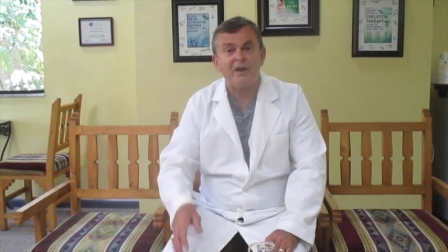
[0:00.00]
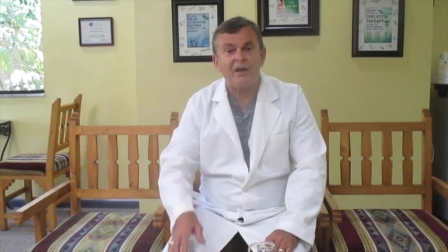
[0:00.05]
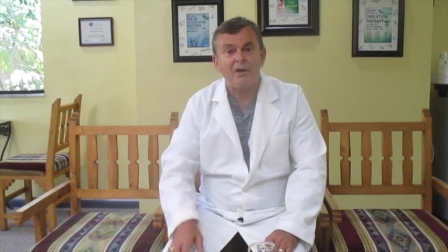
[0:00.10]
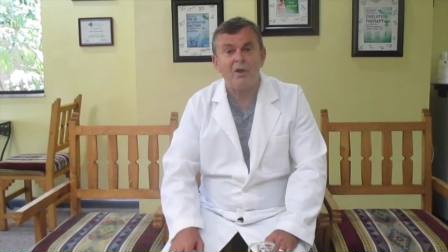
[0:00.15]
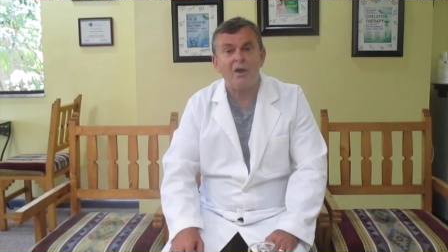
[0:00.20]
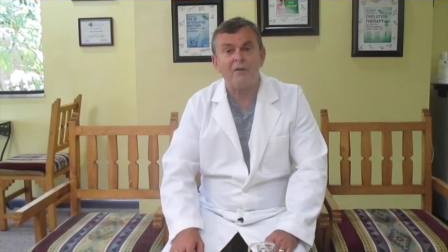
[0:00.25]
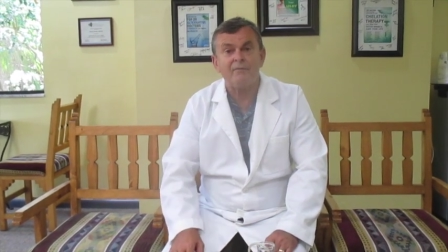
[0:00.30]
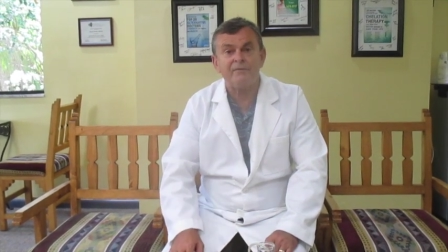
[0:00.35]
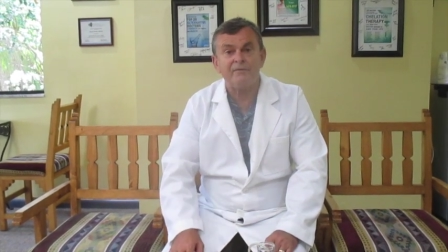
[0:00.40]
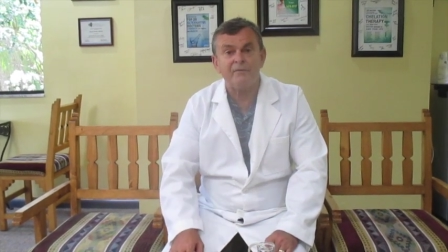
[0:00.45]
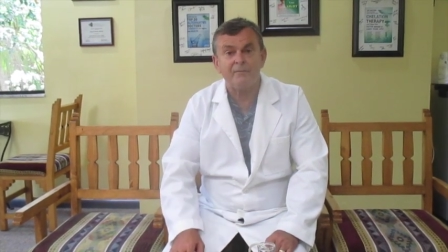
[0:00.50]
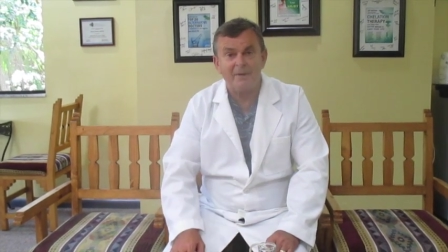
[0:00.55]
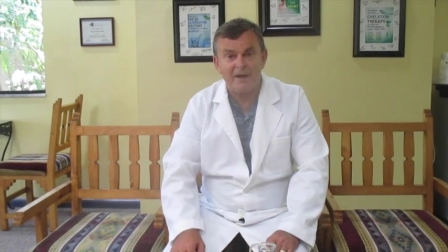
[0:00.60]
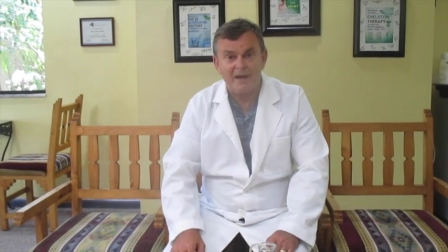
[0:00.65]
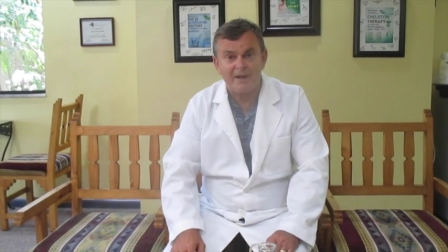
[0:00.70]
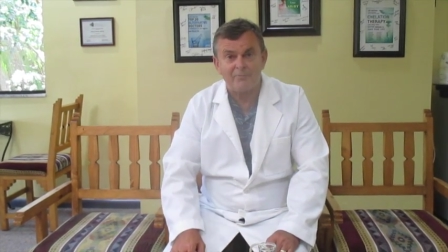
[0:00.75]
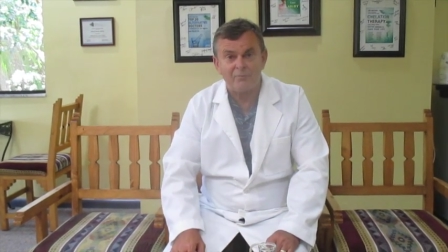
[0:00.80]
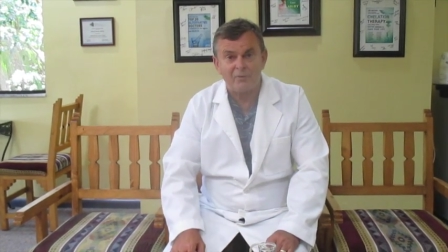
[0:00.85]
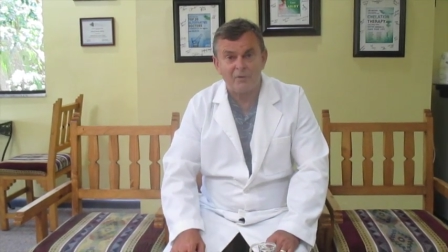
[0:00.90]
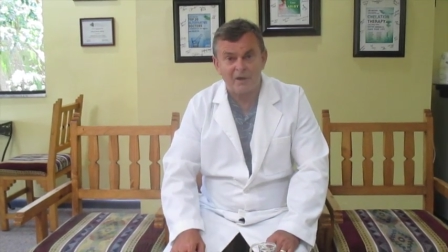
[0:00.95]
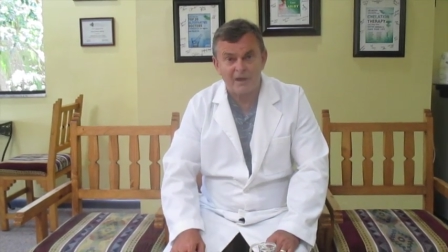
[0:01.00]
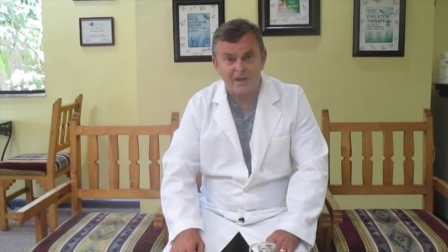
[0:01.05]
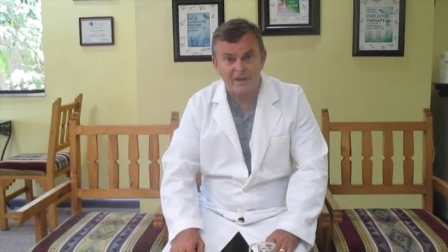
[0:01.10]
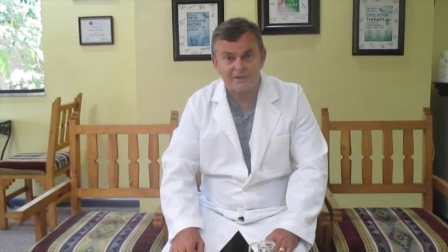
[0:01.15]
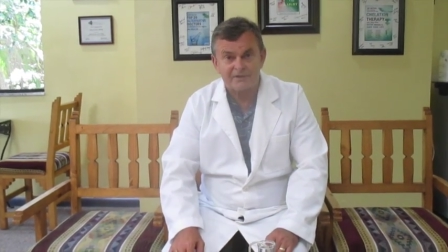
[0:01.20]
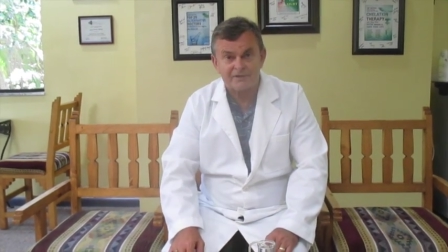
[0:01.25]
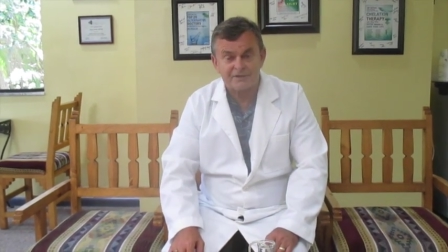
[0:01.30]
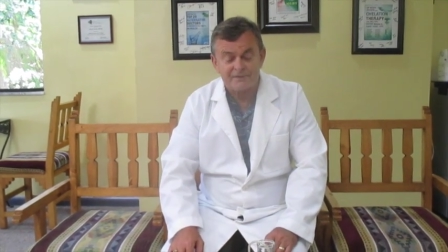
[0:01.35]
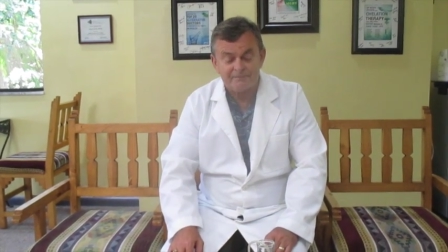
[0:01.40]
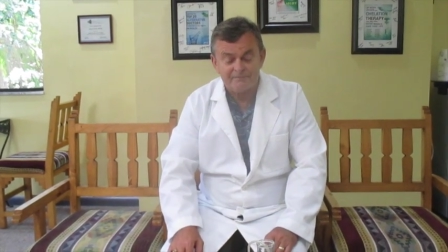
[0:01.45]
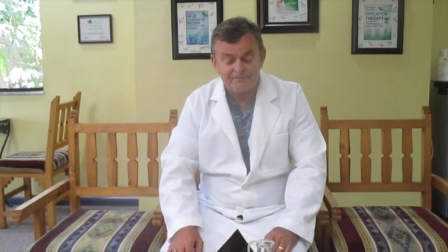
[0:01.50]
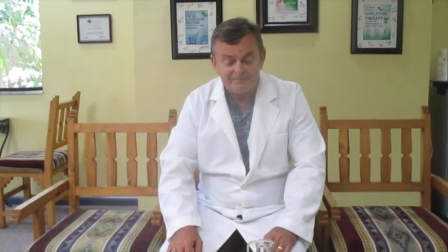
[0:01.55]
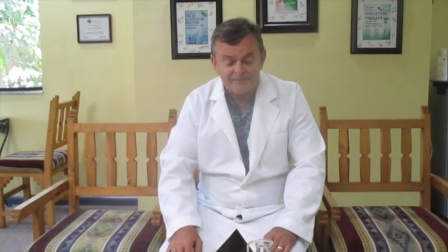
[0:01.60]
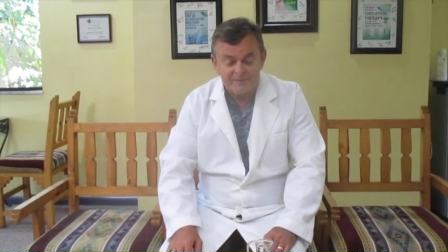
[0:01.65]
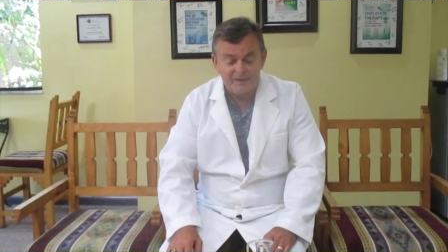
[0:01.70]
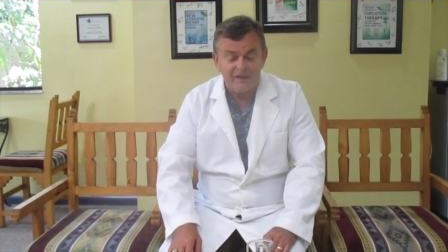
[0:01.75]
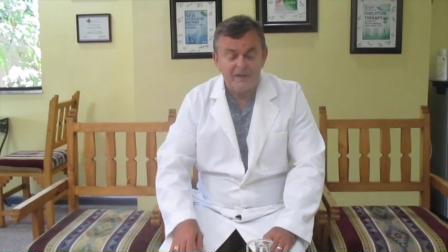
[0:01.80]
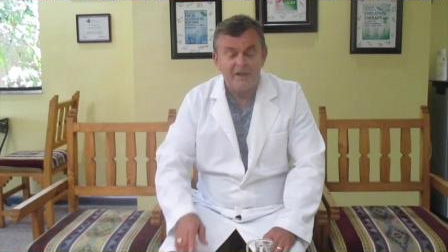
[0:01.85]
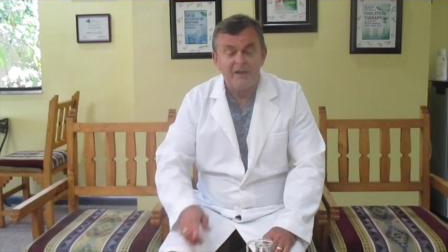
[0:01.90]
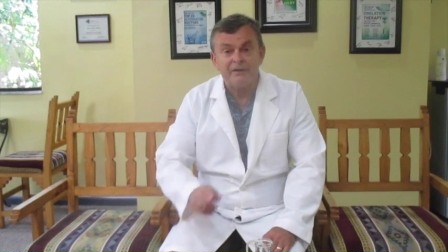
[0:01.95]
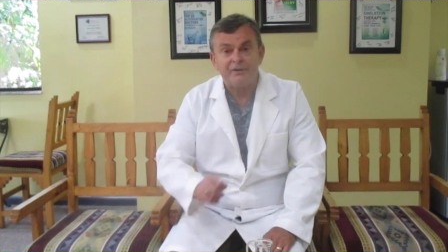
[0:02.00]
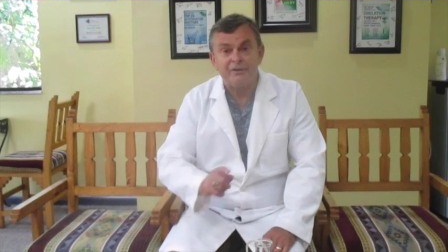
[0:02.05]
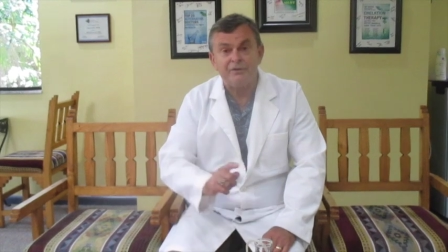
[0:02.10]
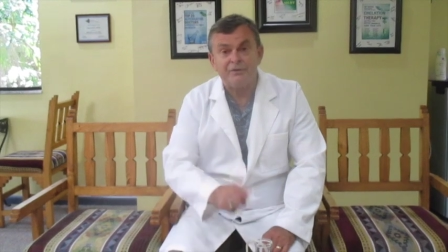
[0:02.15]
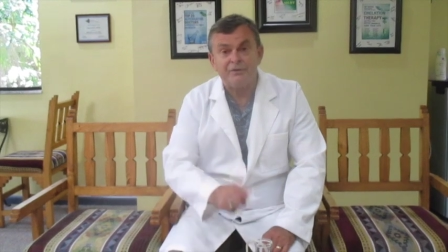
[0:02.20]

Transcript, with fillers: harmful byproducts. You